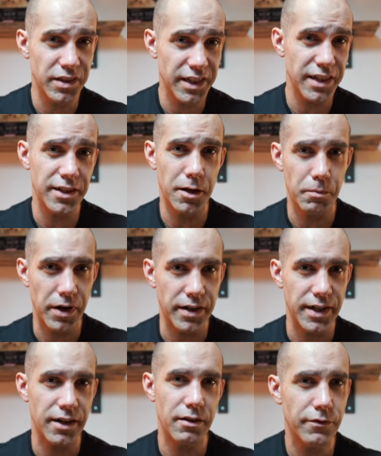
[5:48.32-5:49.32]
detailed
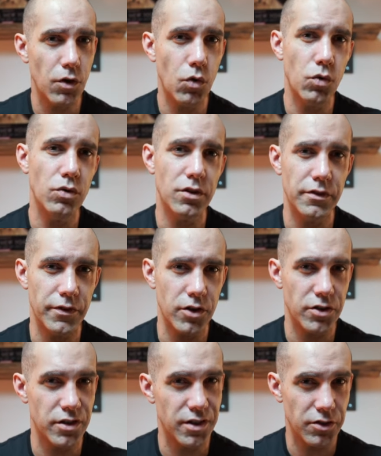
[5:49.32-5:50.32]
breakdown of all the
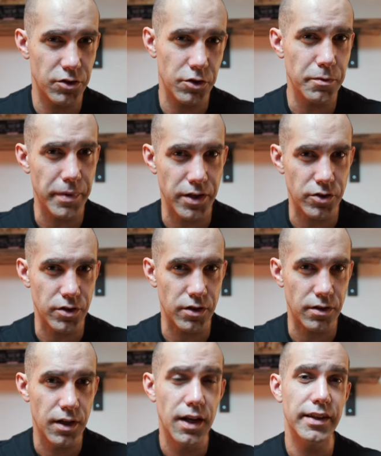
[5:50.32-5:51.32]
devices I do
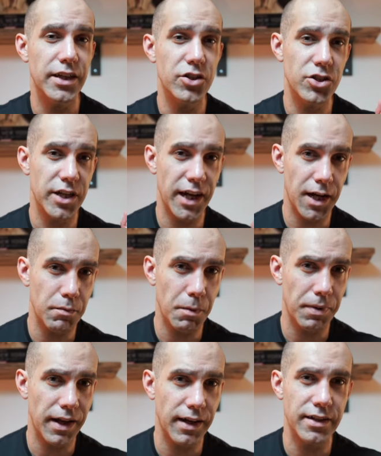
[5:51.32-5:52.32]
mention, then check out my
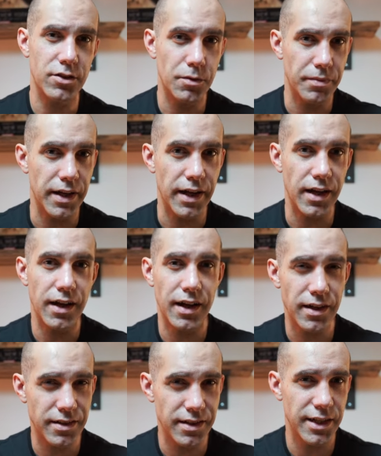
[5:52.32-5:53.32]
playlist up there,
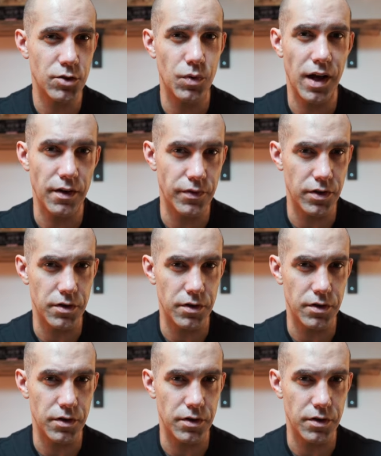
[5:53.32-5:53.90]
as this will have you